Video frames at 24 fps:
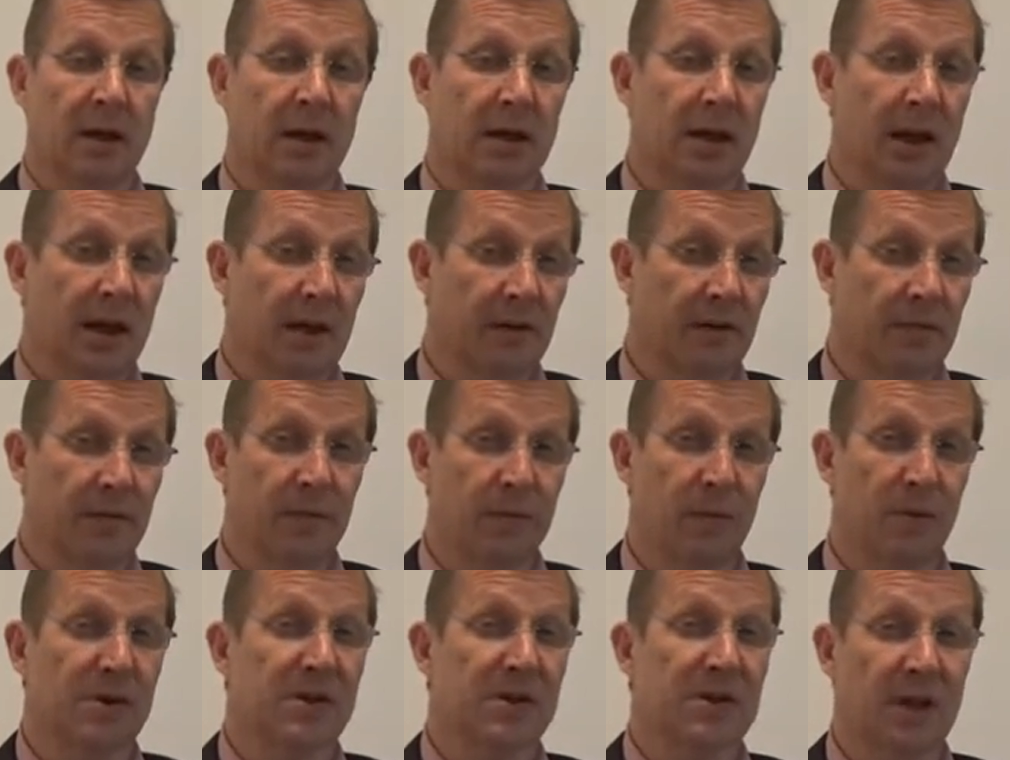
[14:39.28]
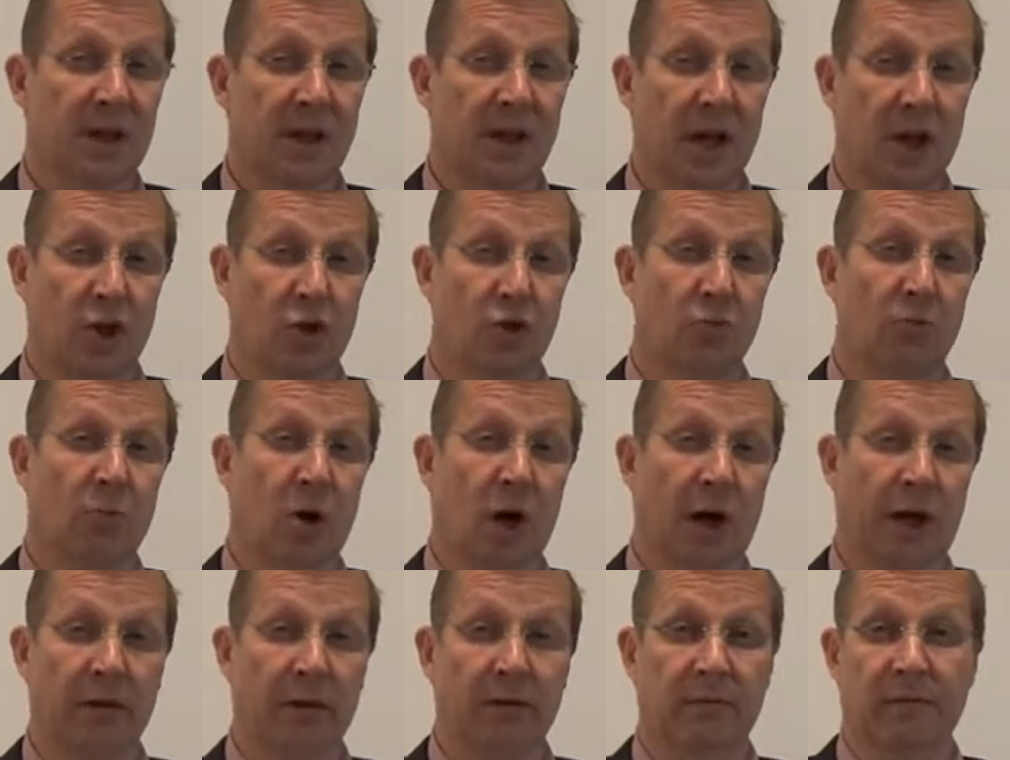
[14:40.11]
Now, the first thing that you
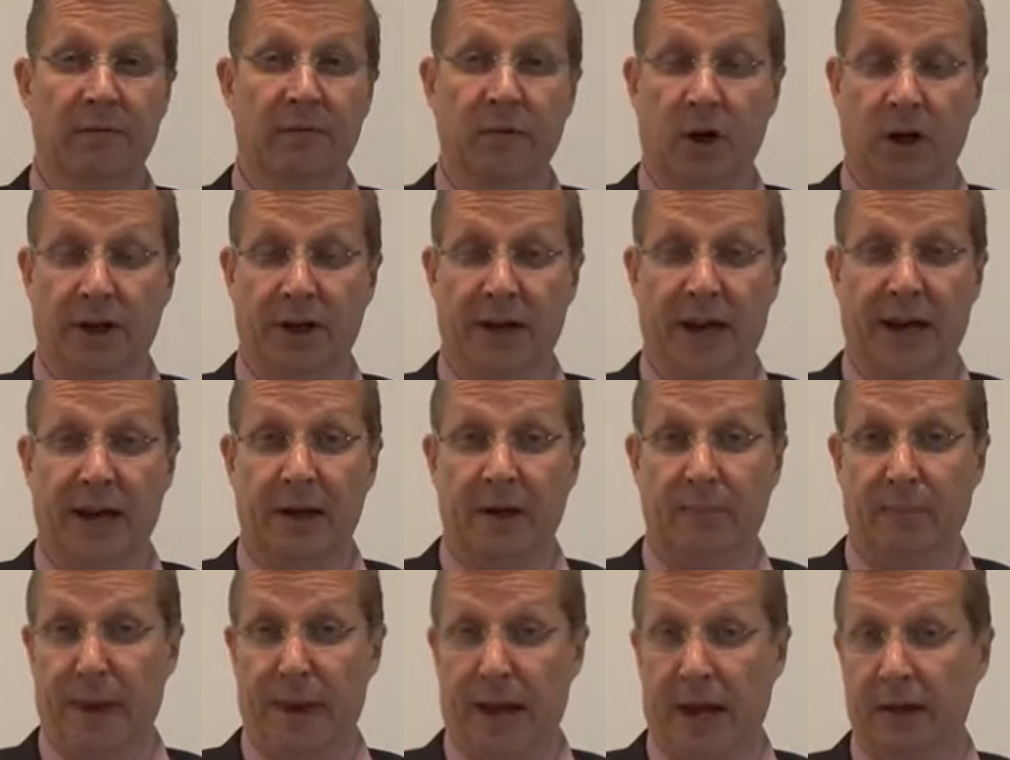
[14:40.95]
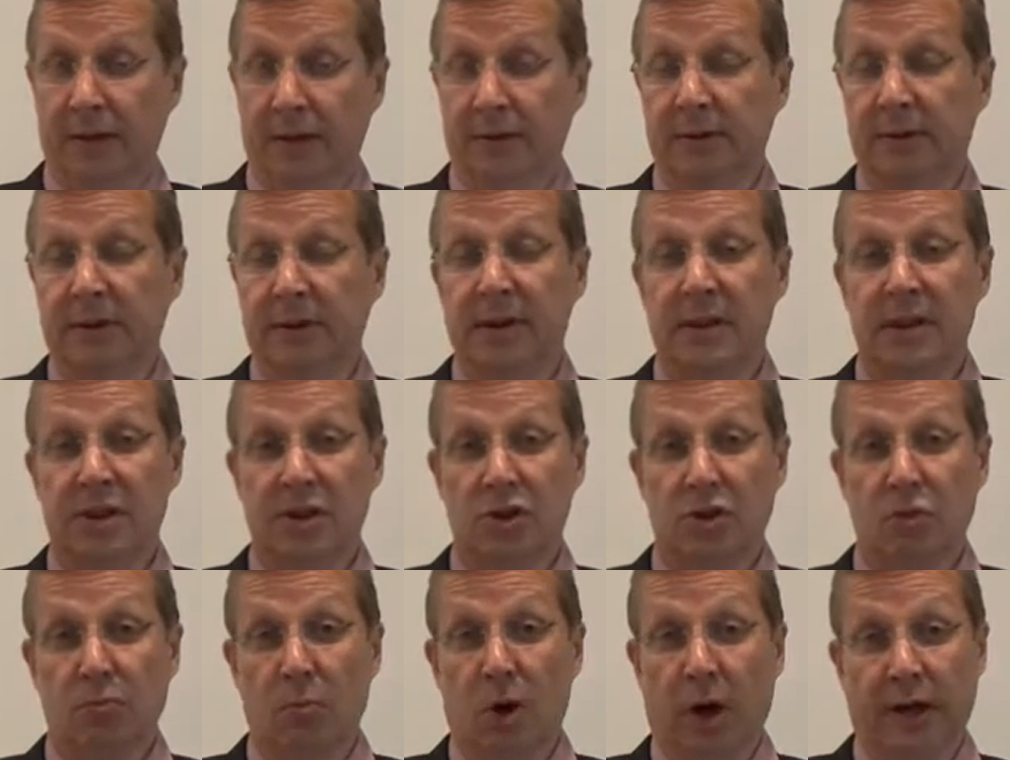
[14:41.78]
might find out about is
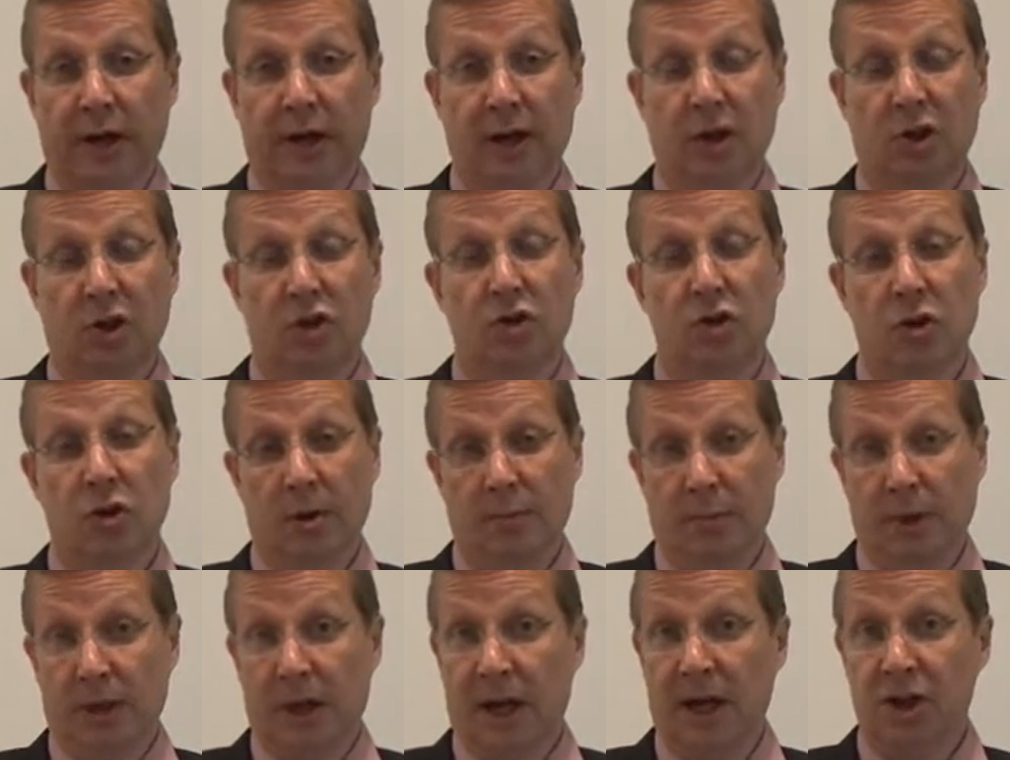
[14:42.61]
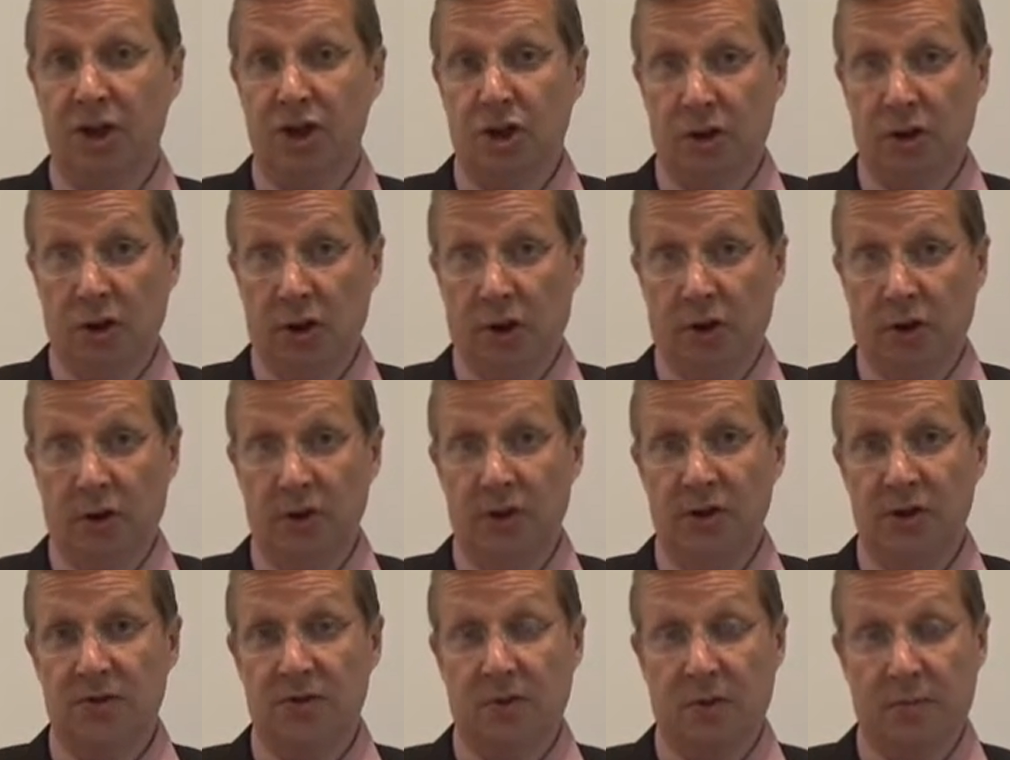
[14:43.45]
you might get a termination
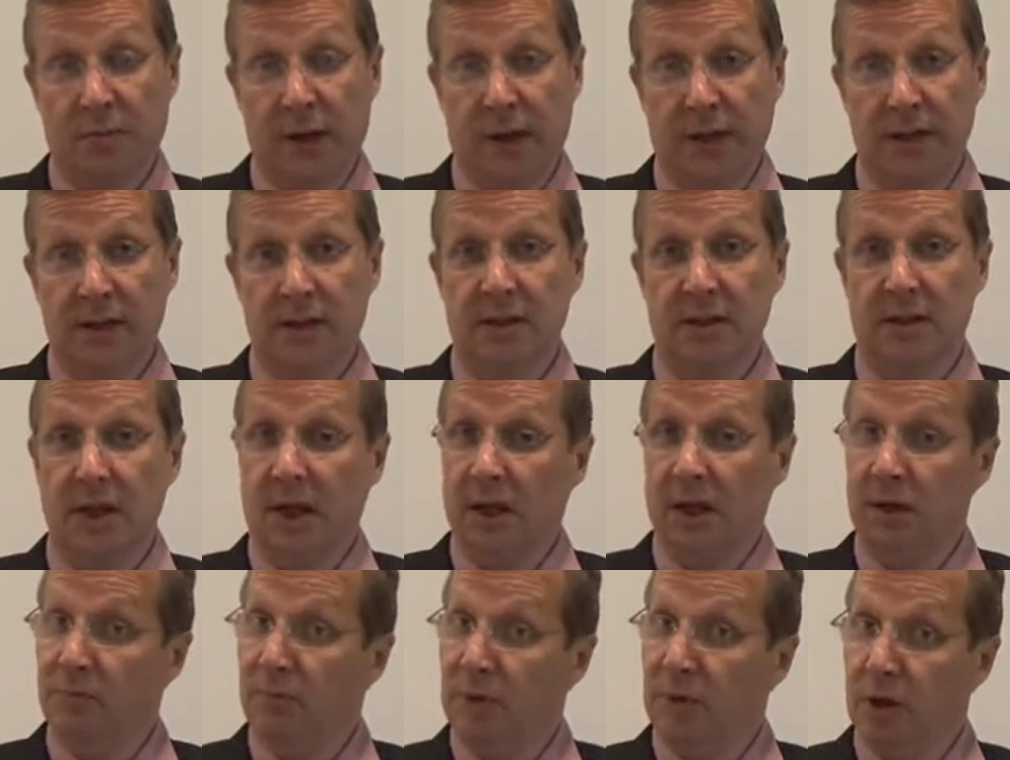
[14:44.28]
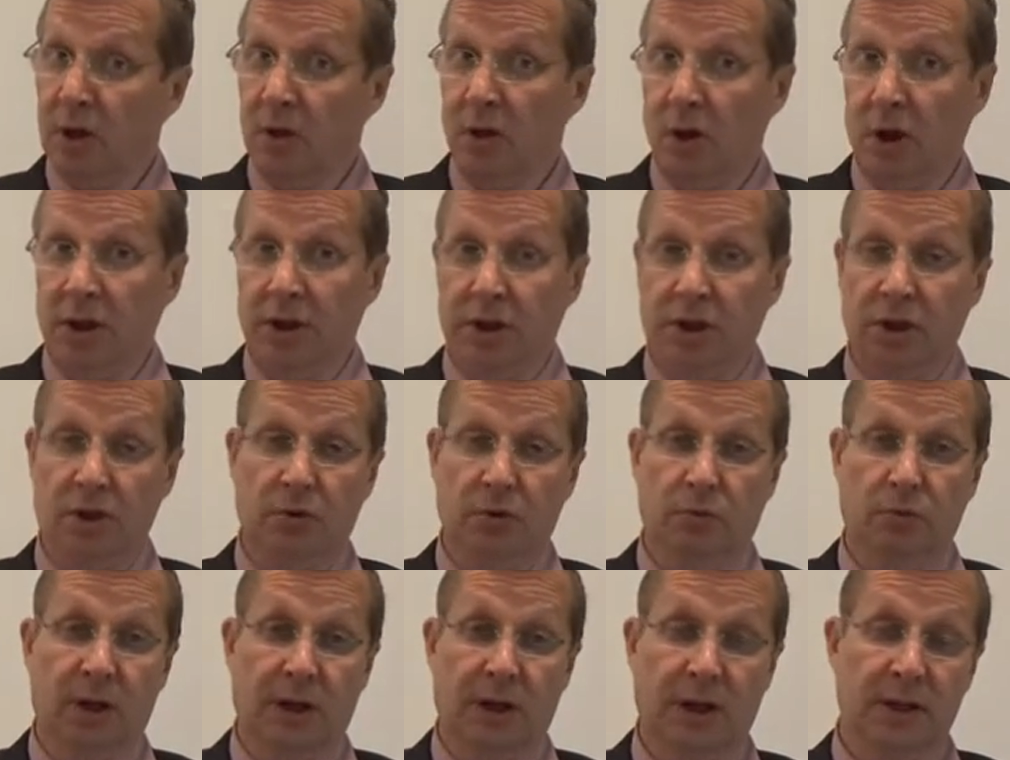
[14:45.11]
notice from us saying you're behind in
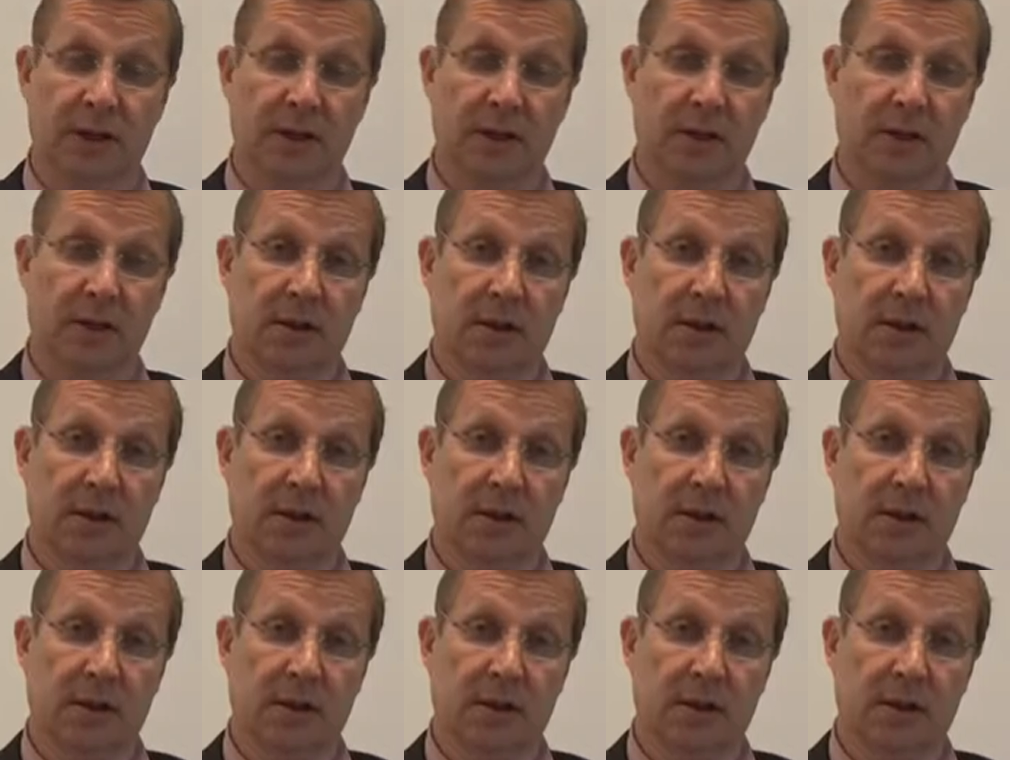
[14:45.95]
your rent.